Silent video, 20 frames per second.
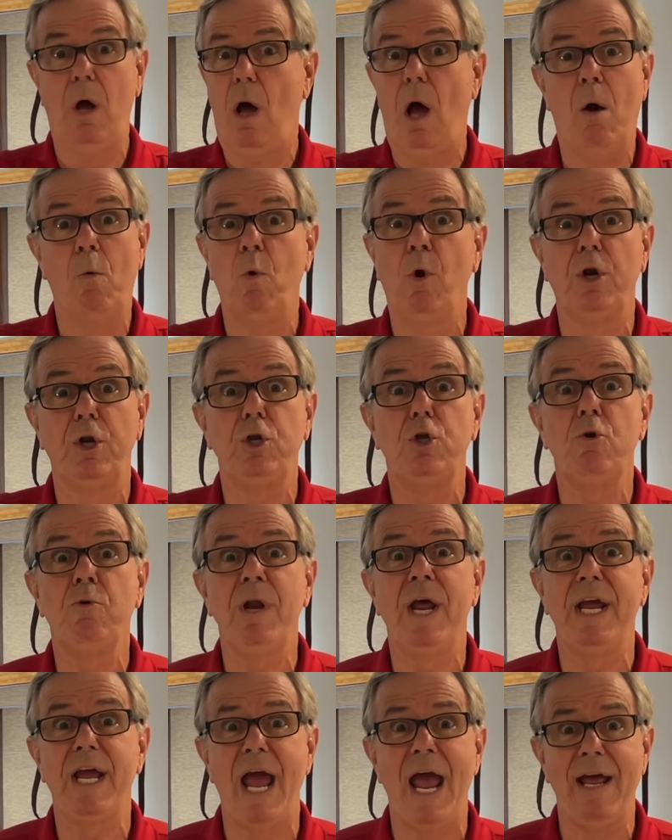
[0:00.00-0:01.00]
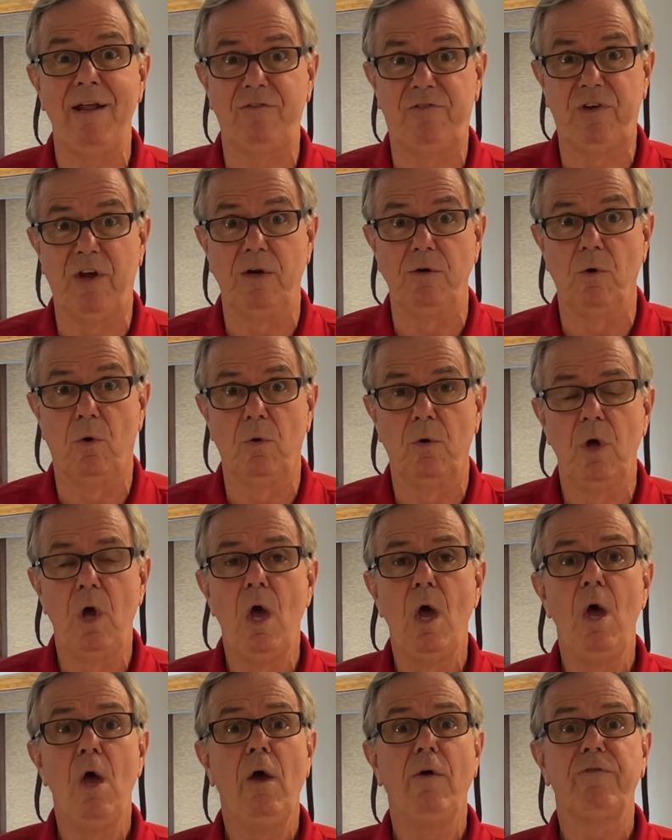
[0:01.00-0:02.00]
want a unique hand signal.
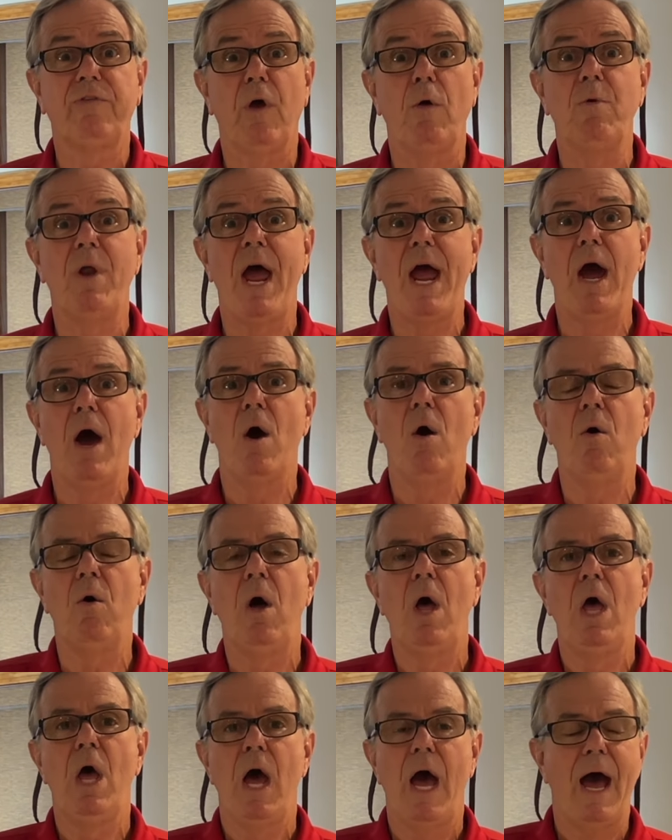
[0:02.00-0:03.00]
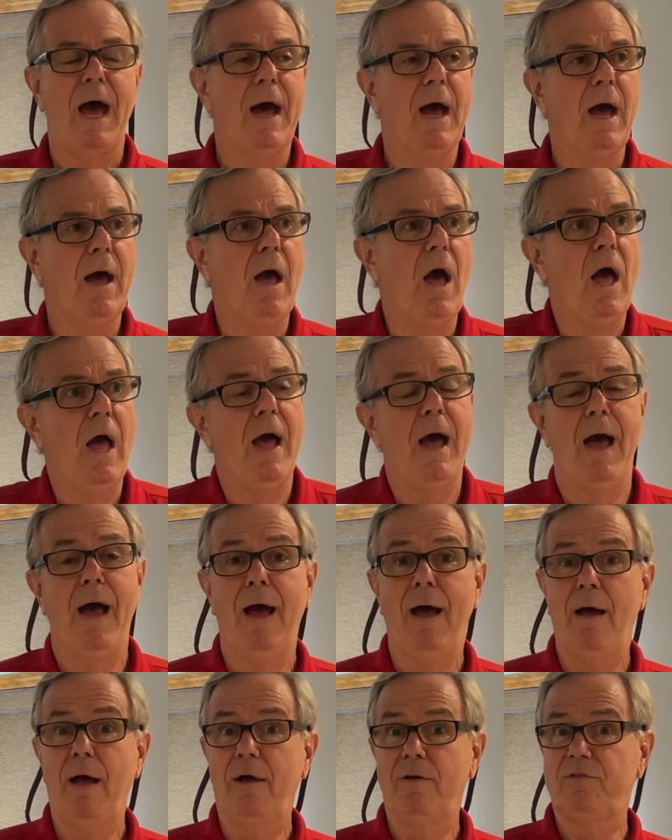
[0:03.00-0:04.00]
So now
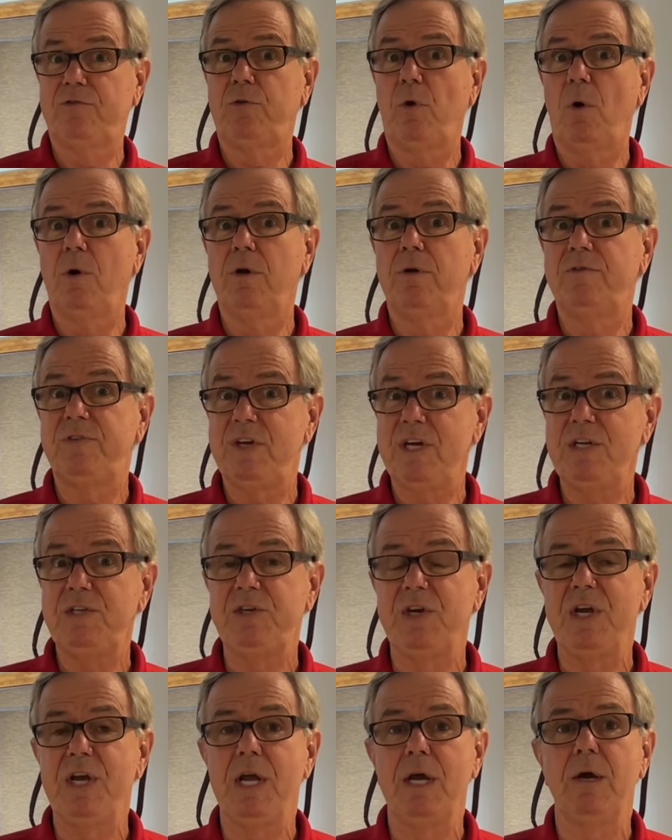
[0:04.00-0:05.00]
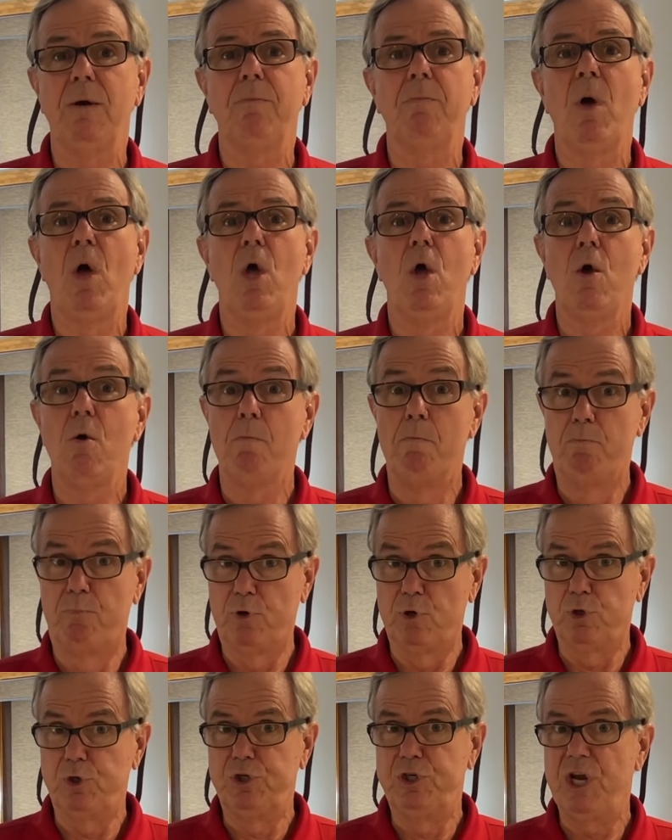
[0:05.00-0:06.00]
I started teaching him
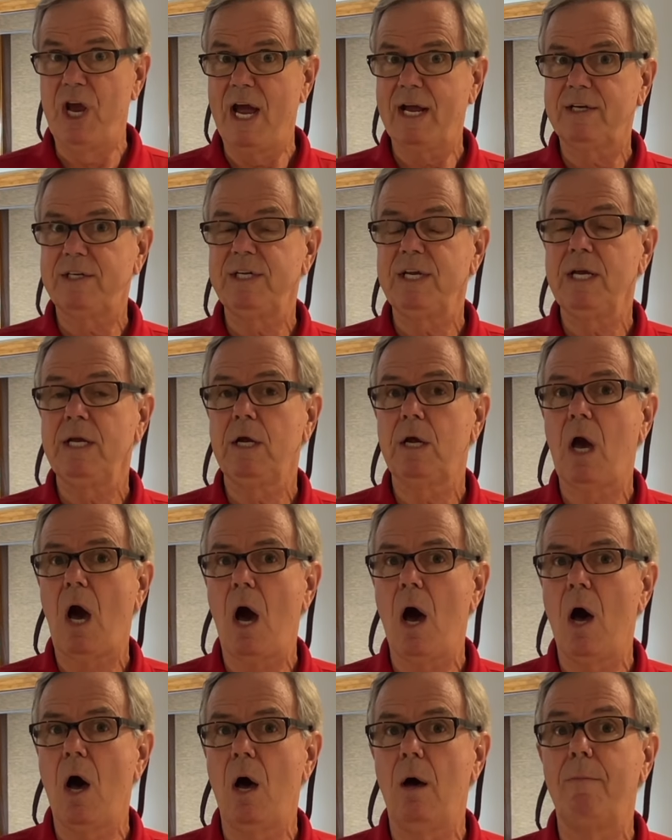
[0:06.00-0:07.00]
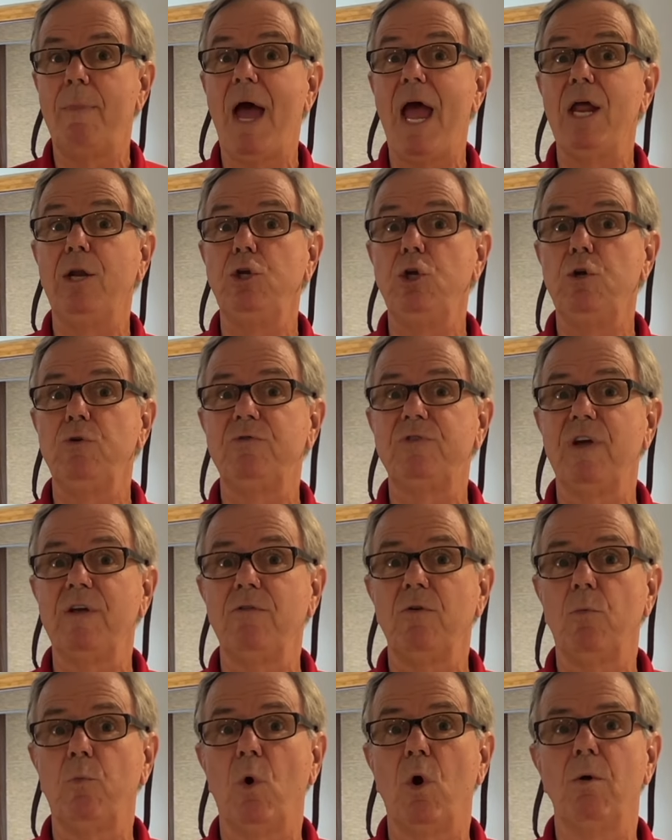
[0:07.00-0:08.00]
projecting calm and
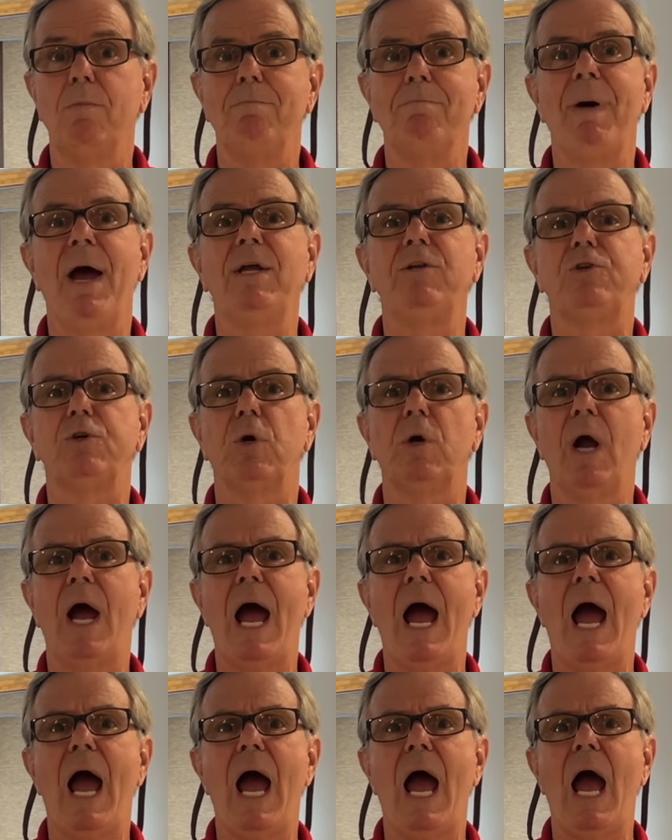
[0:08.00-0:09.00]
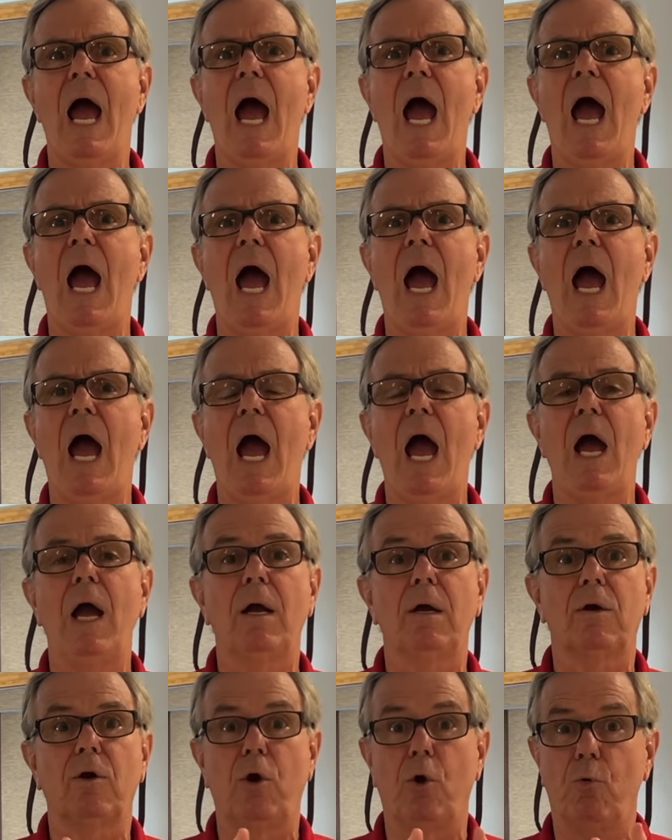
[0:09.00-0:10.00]
using the word Major.
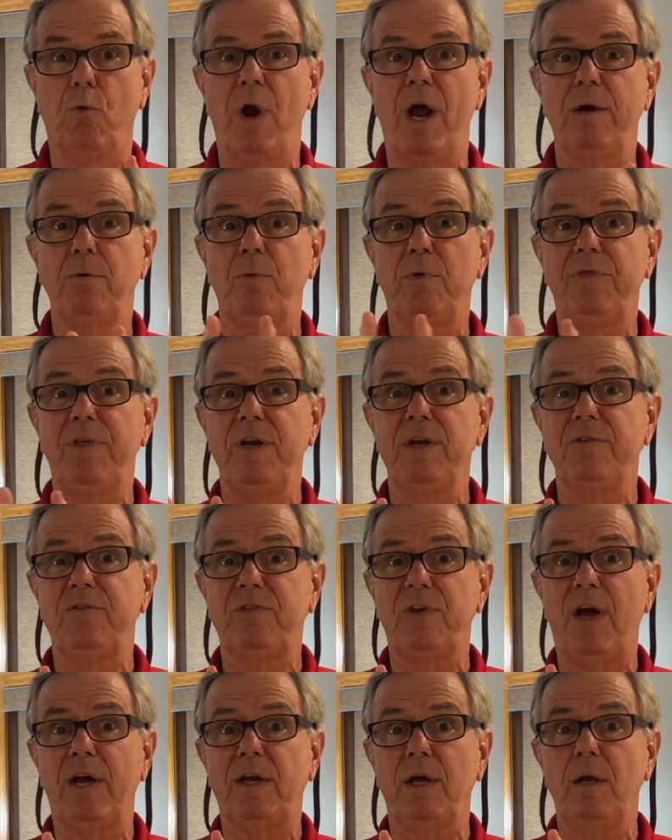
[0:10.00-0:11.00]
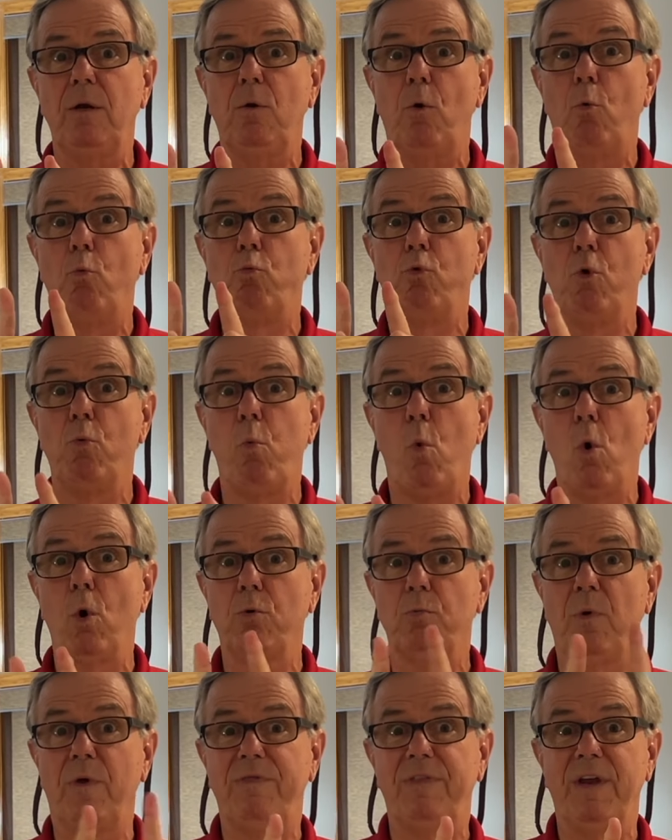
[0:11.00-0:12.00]
Correct within a second.
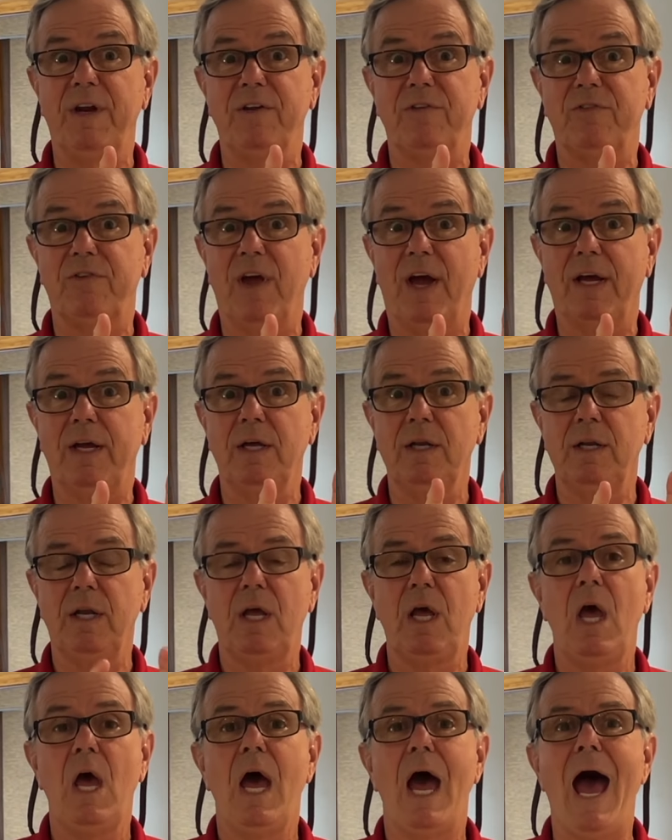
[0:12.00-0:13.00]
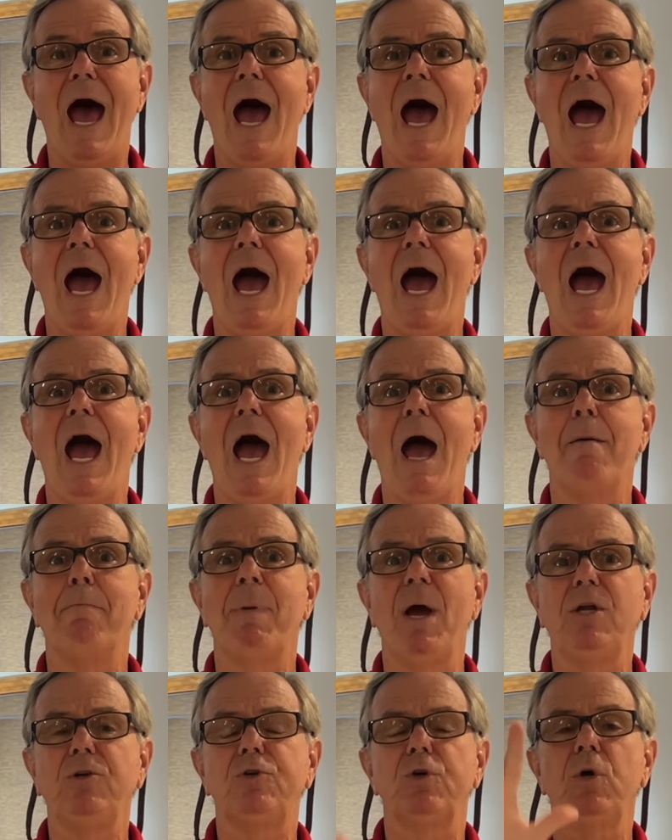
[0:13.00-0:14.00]
Reward within a second.
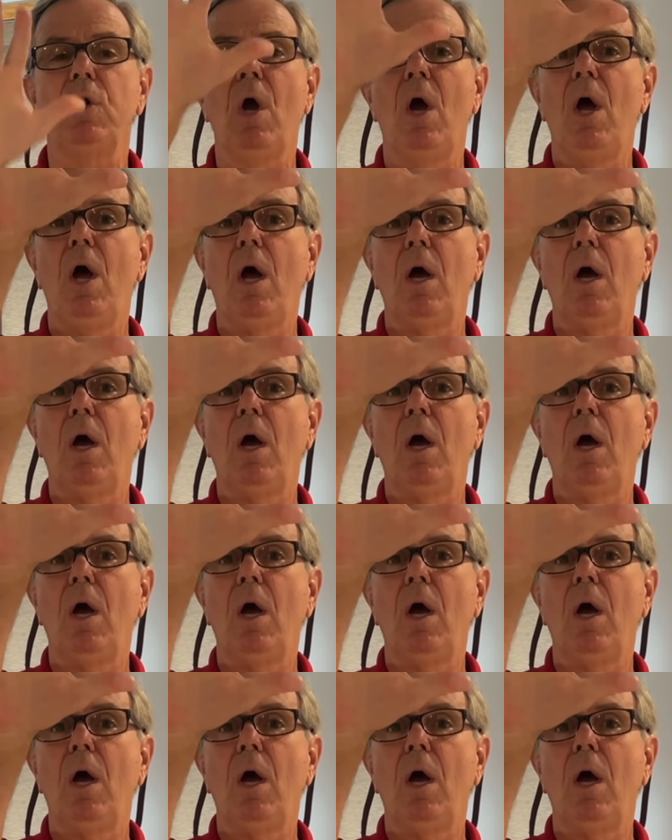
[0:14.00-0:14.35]
Major.